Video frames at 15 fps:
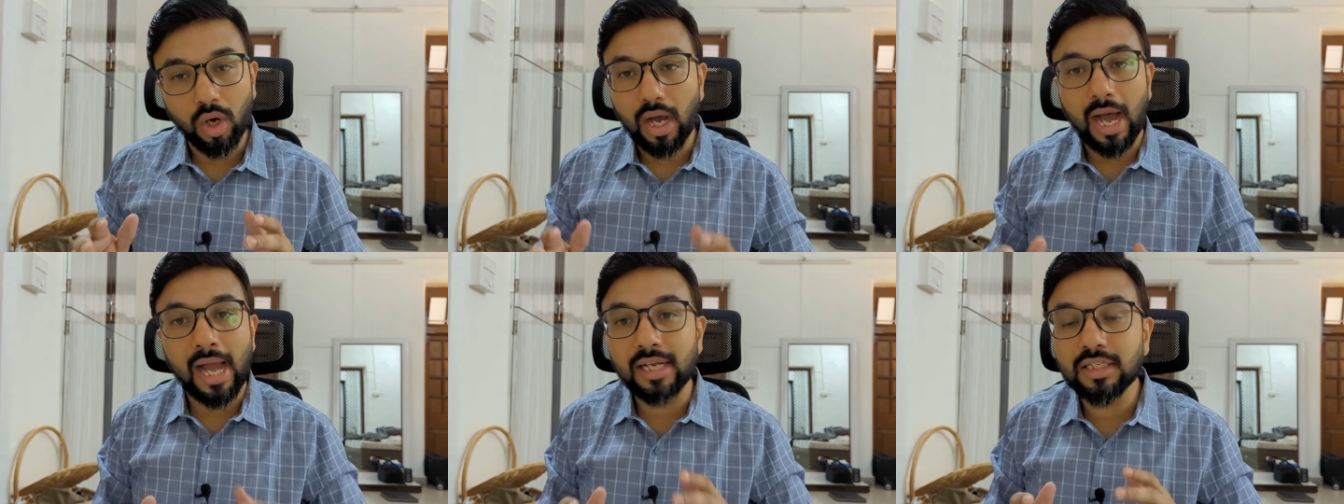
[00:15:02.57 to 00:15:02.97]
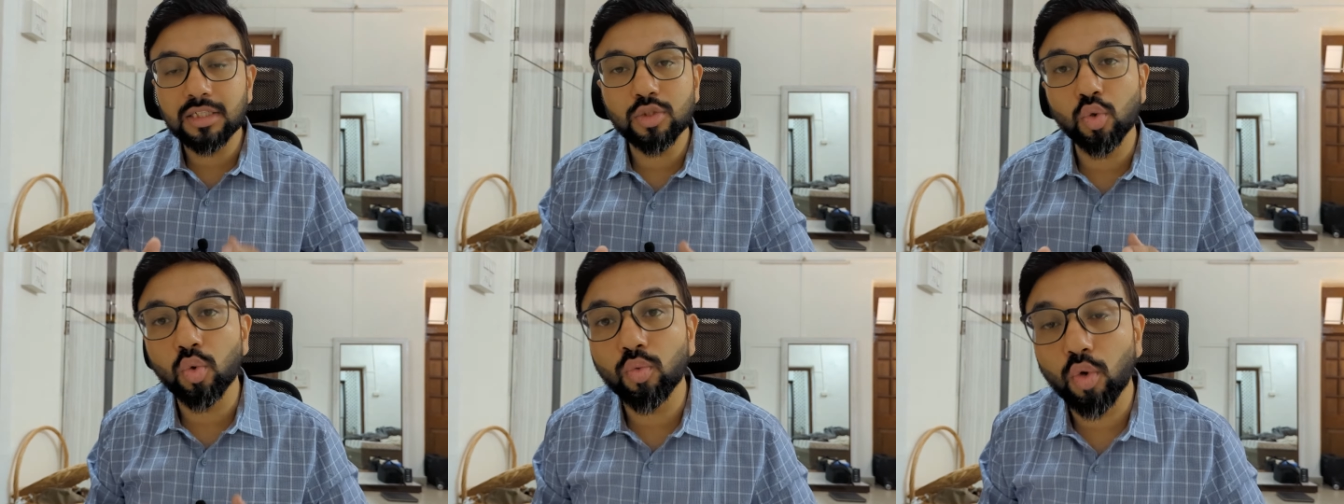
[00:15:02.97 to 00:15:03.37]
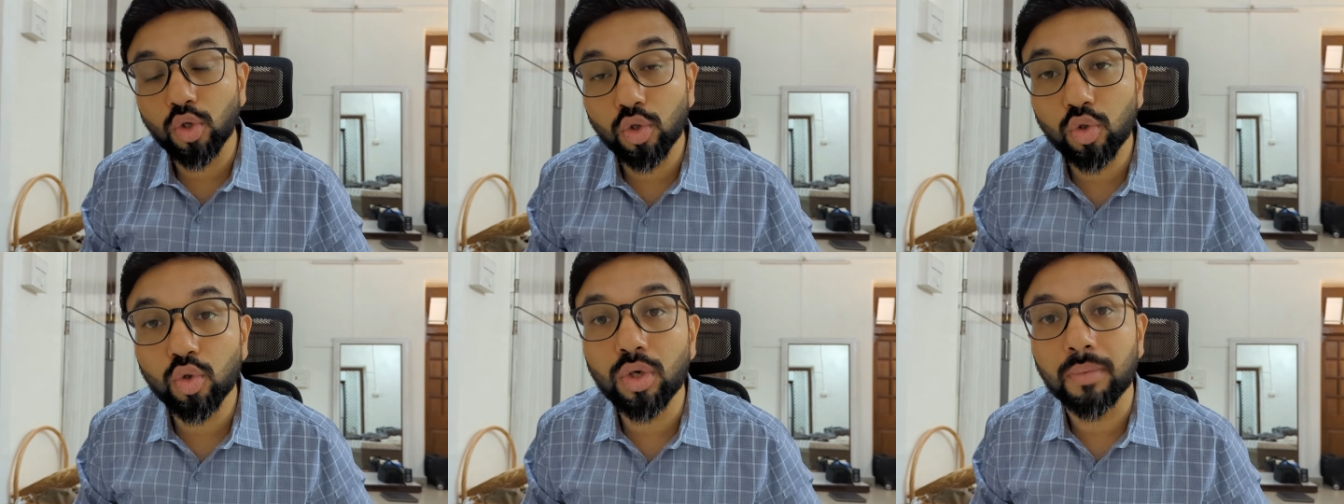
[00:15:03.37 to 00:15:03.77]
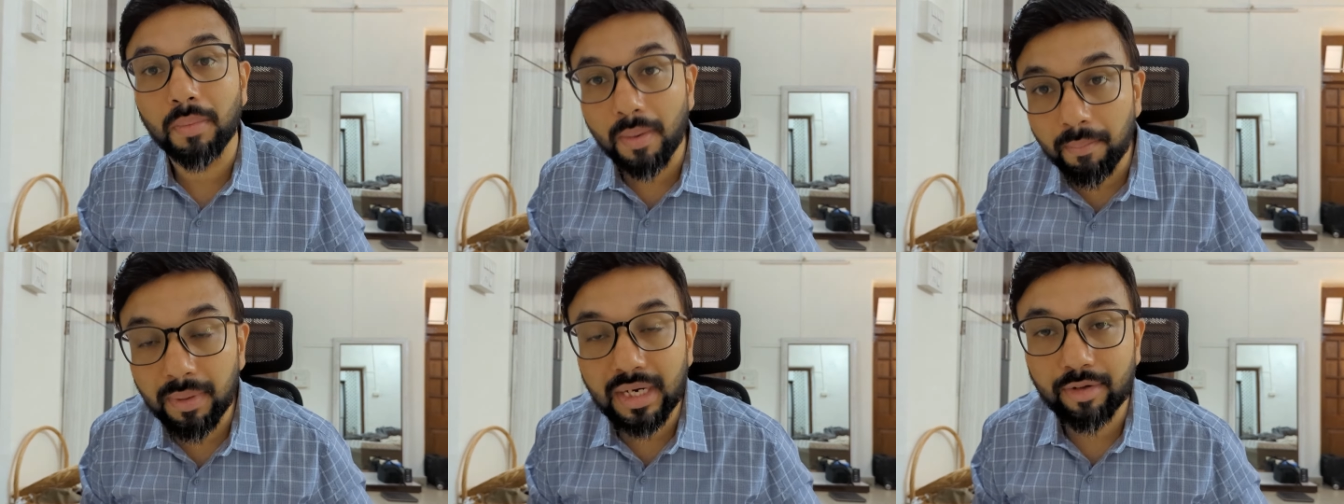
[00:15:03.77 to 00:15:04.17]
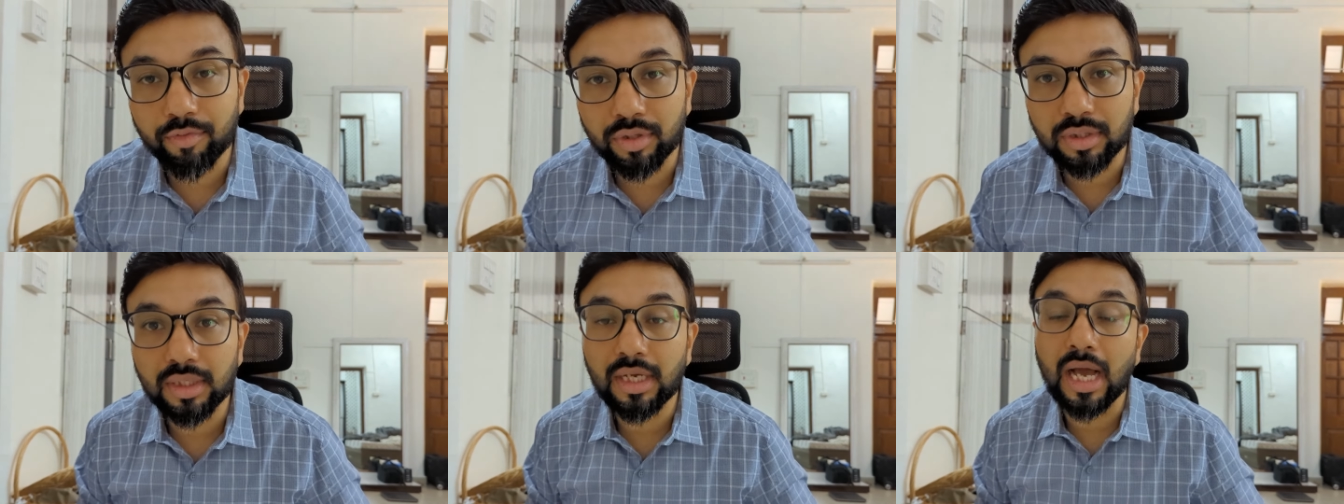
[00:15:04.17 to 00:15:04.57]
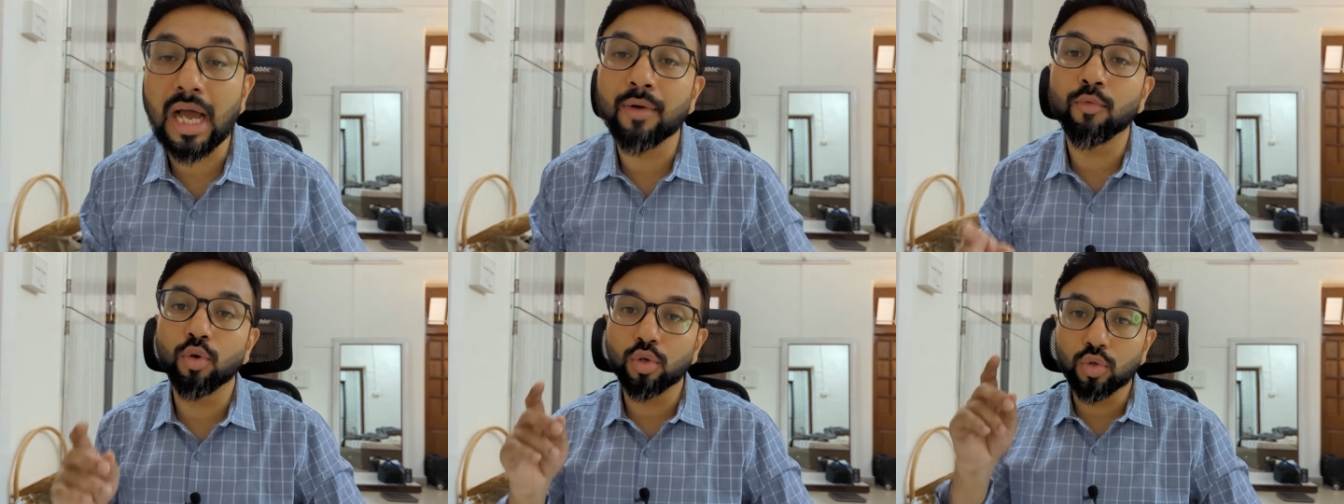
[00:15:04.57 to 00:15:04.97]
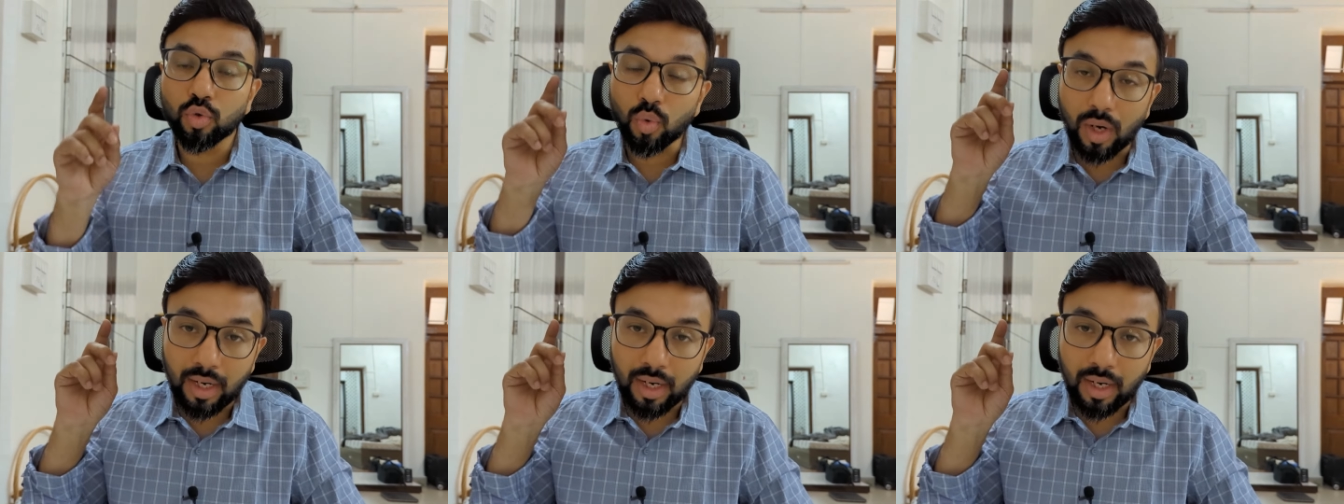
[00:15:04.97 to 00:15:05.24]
I just don't want you to remember everything, I want you to